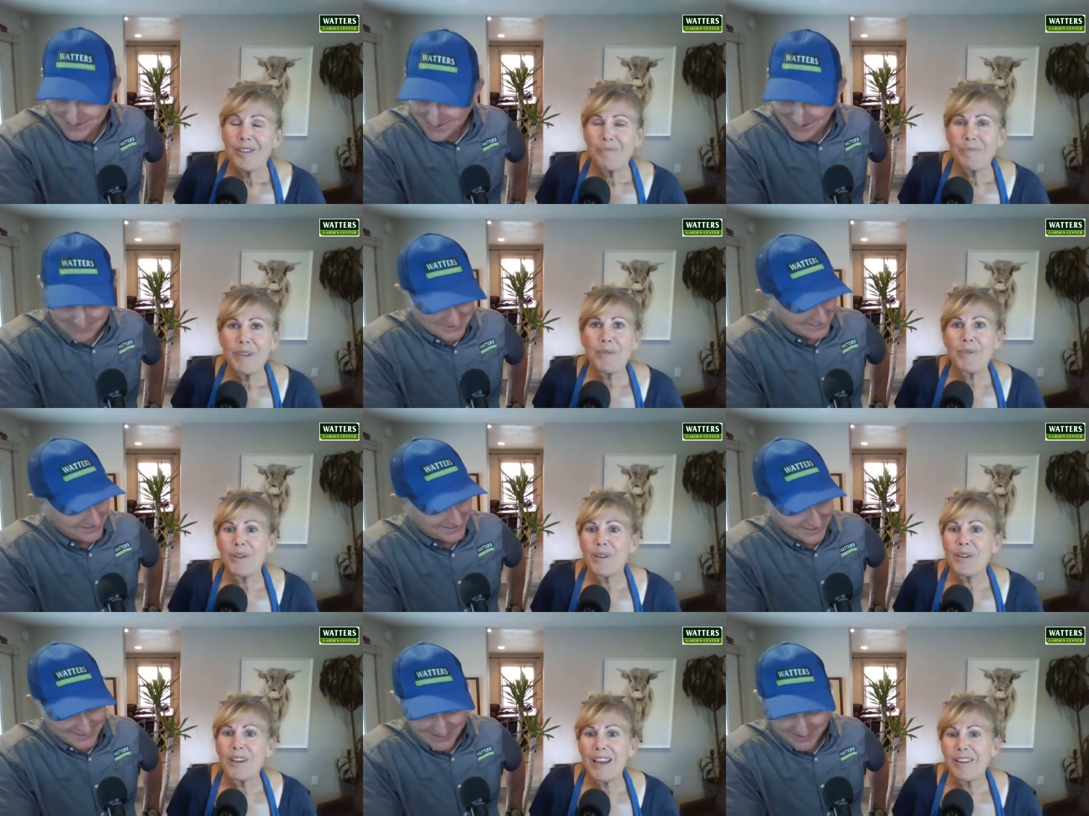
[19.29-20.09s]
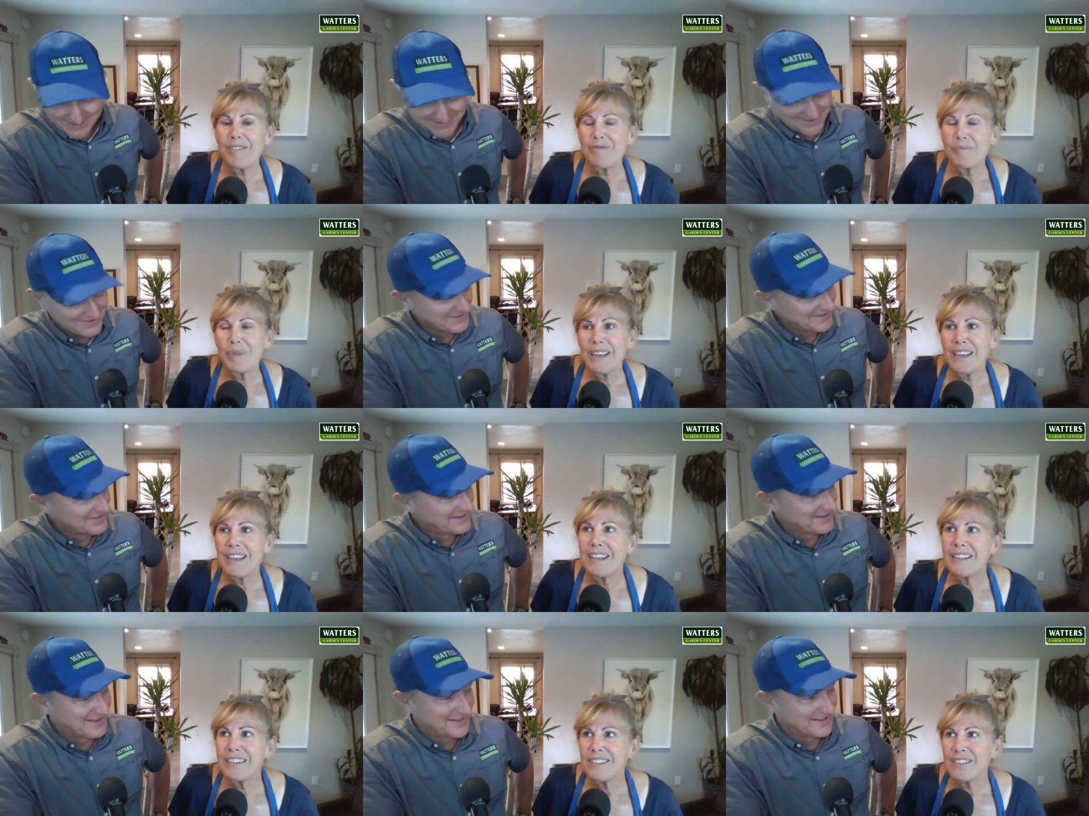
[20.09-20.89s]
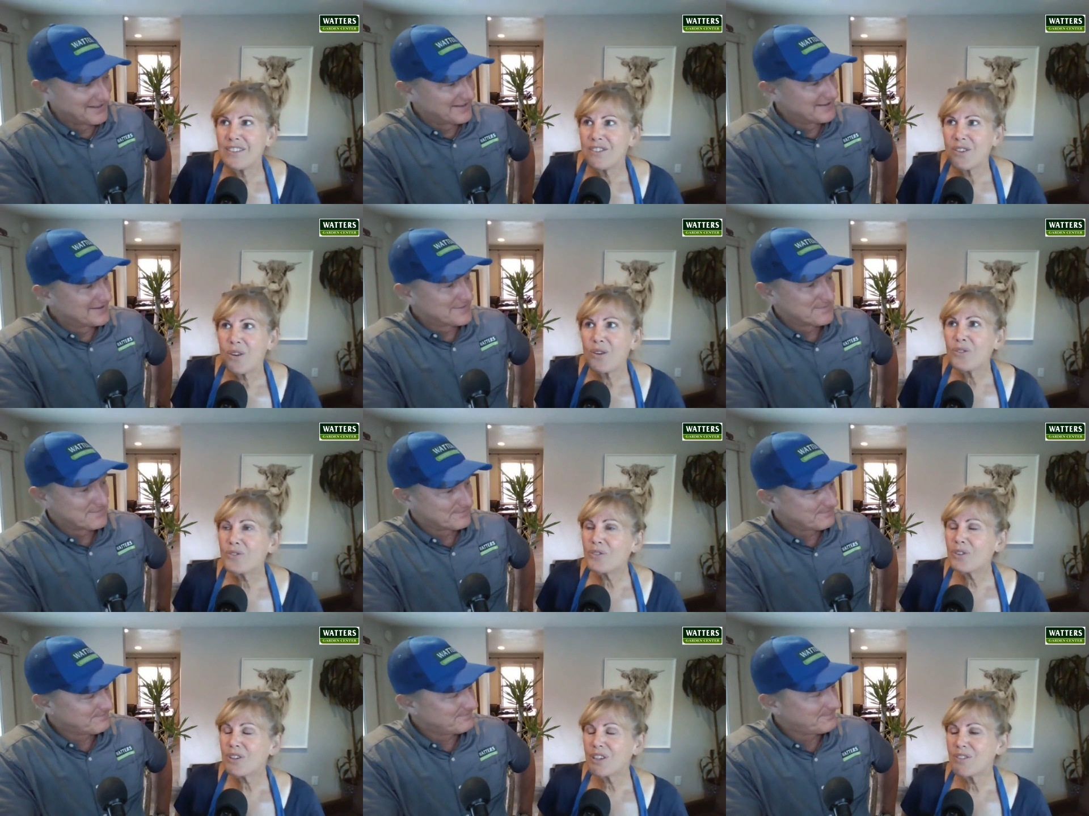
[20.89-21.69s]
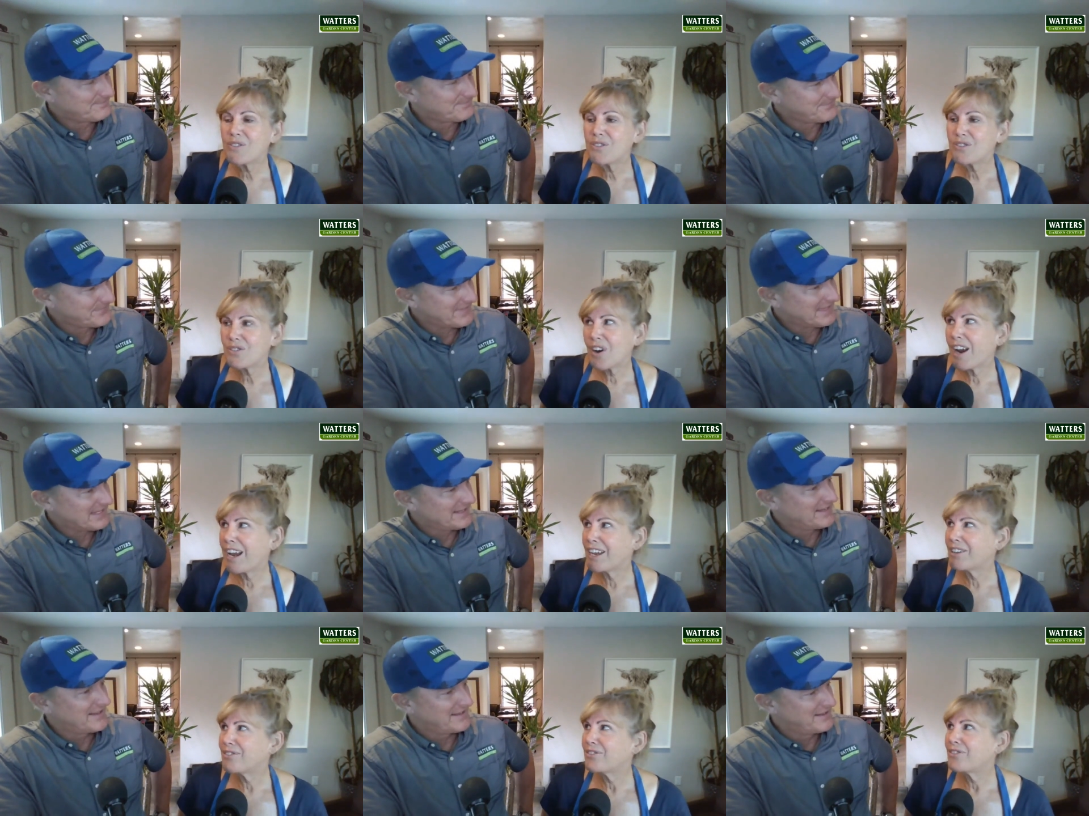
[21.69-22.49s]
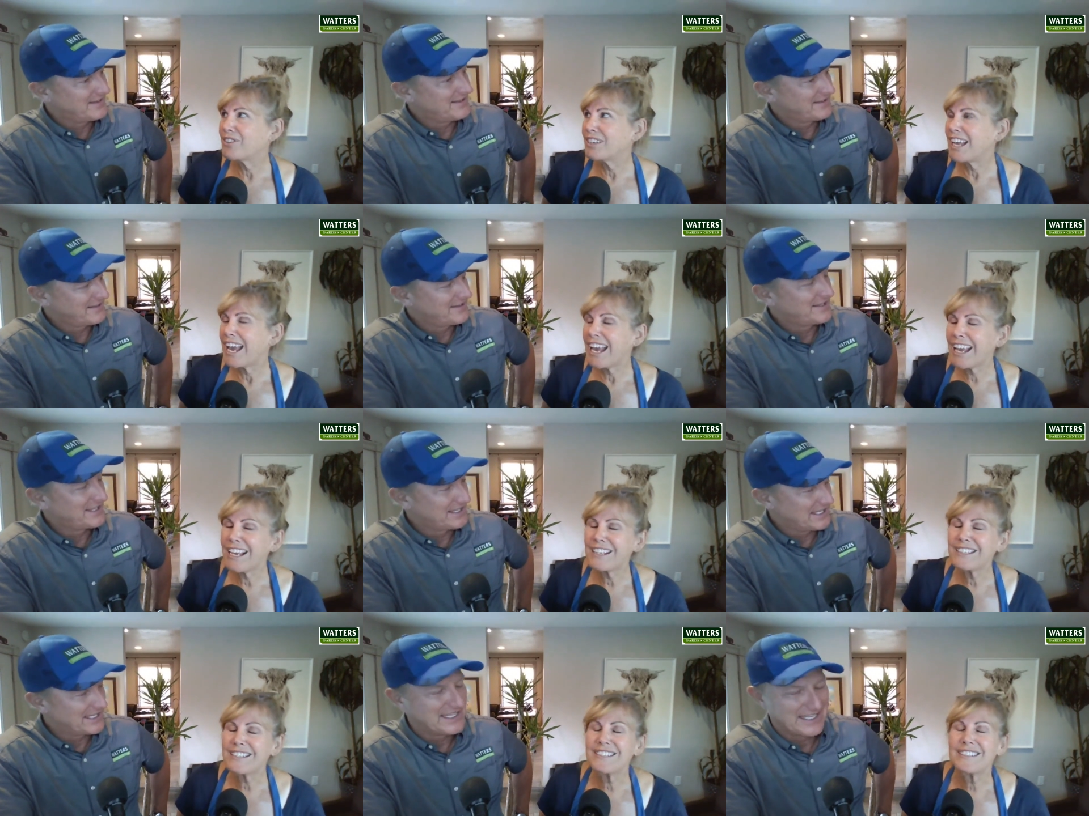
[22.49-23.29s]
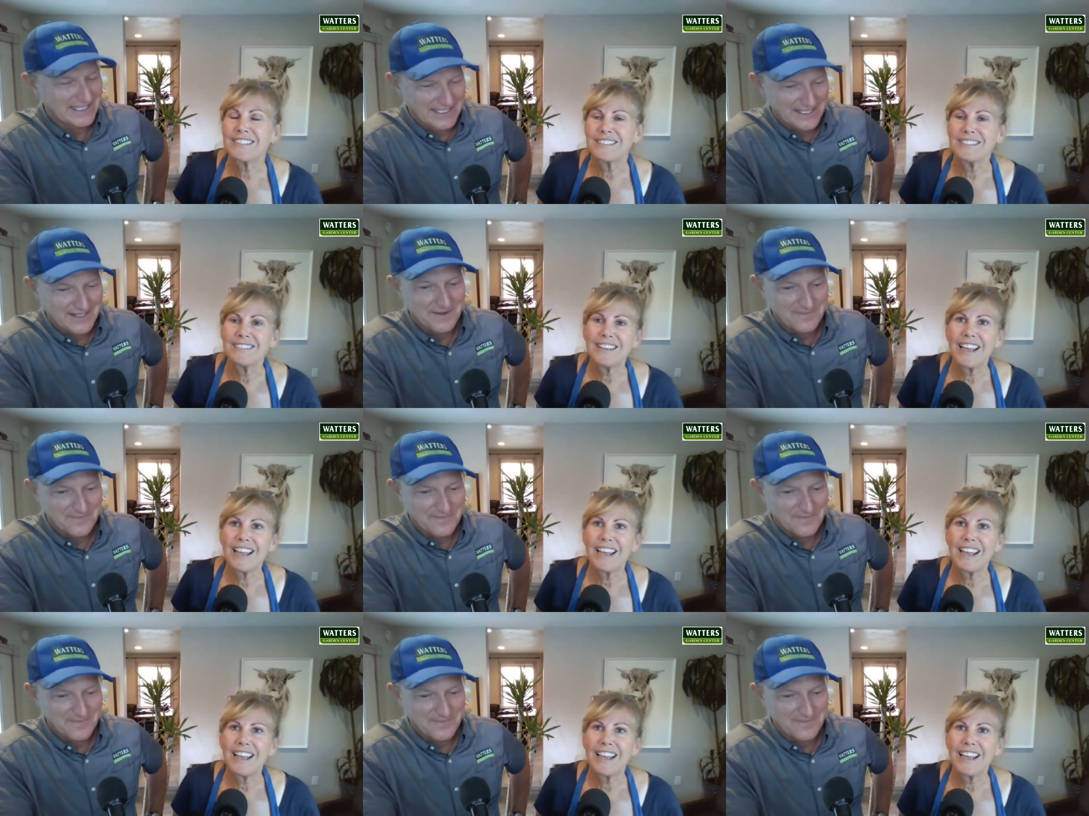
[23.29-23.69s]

Speaker 1: I'm People have been so full of strife and angst and